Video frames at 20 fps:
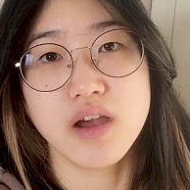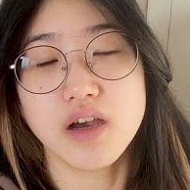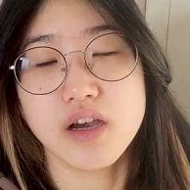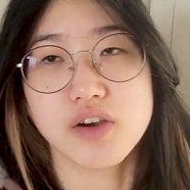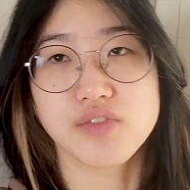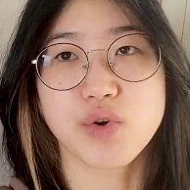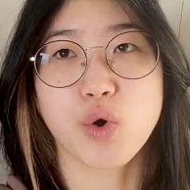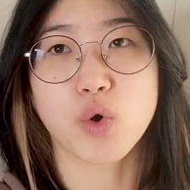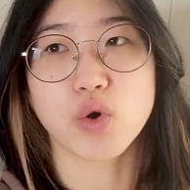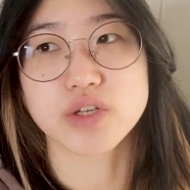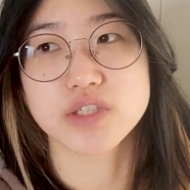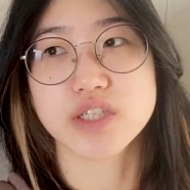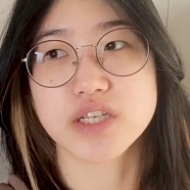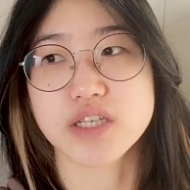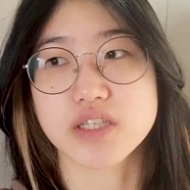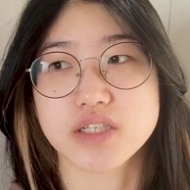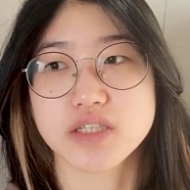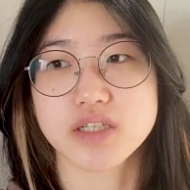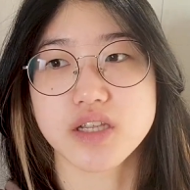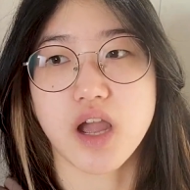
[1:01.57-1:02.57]
Of course,
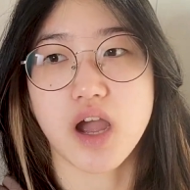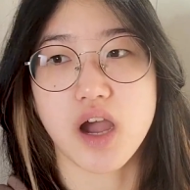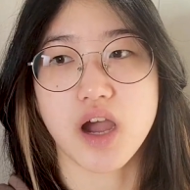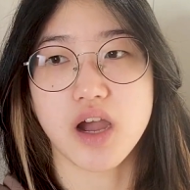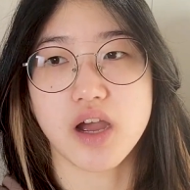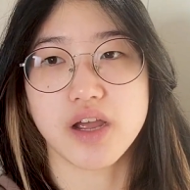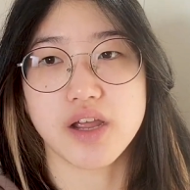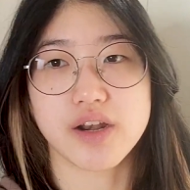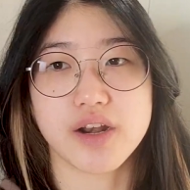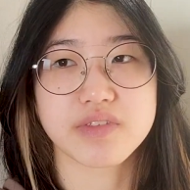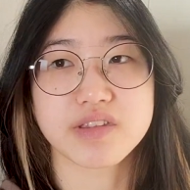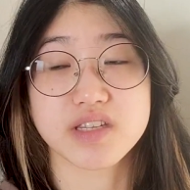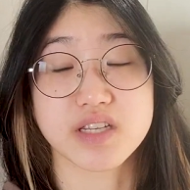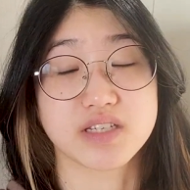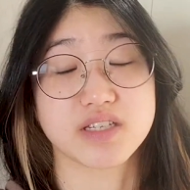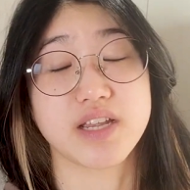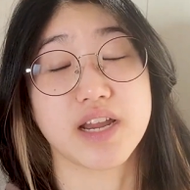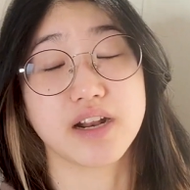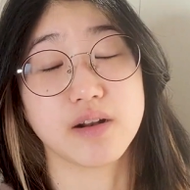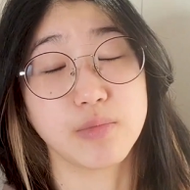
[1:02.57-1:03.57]
it's not
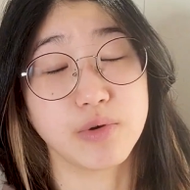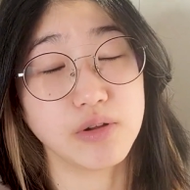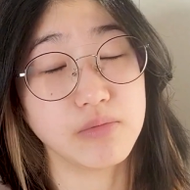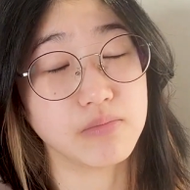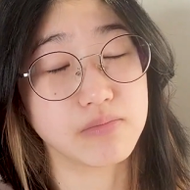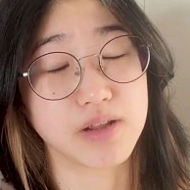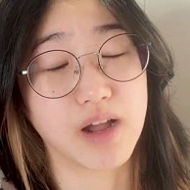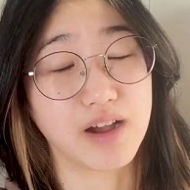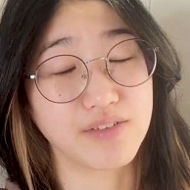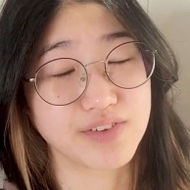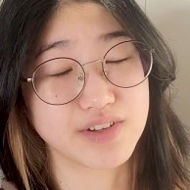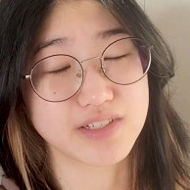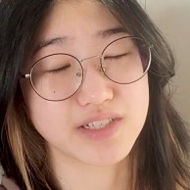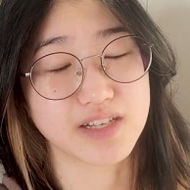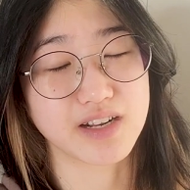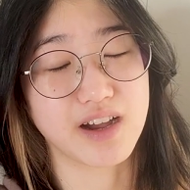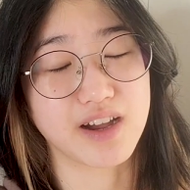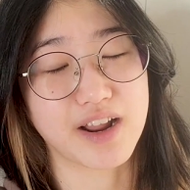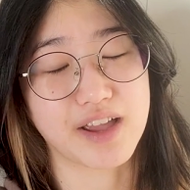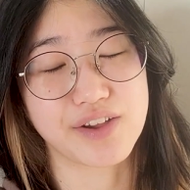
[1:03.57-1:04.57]
sustainable, obviously
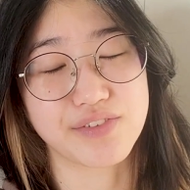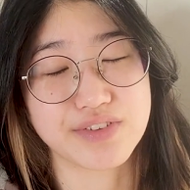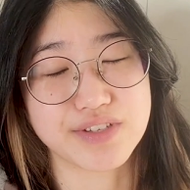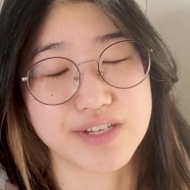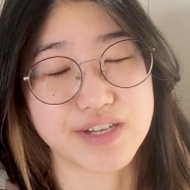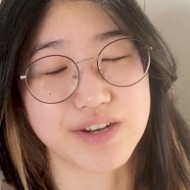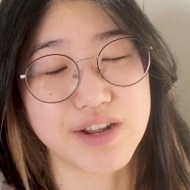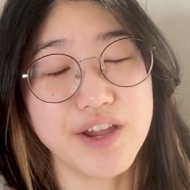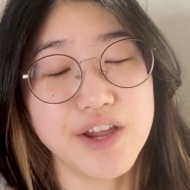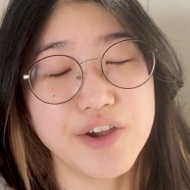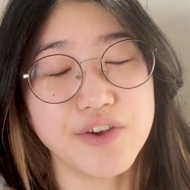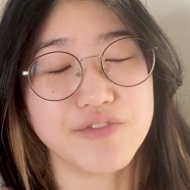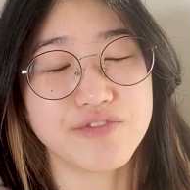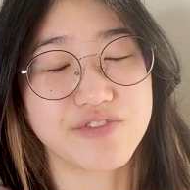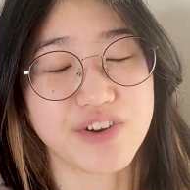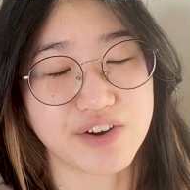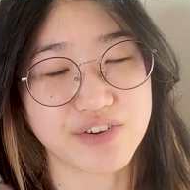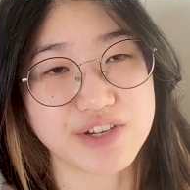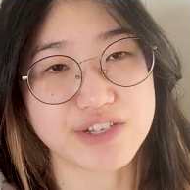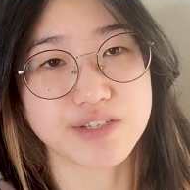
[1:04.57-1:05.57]
not. I've seen
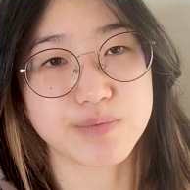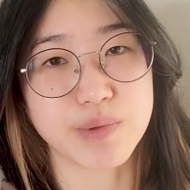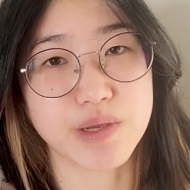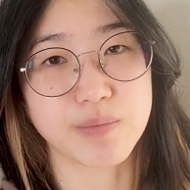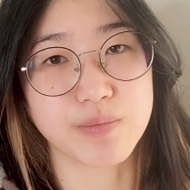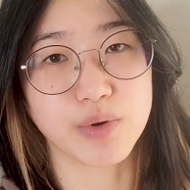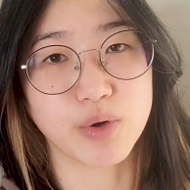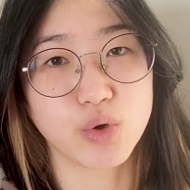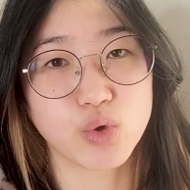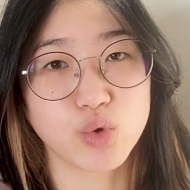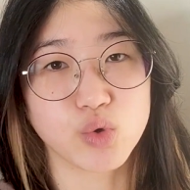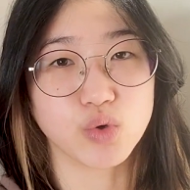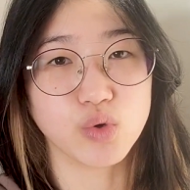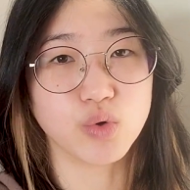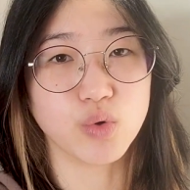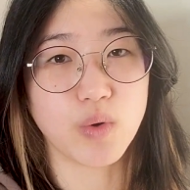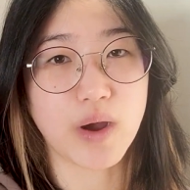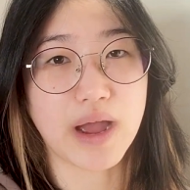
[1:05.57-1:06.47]
various people who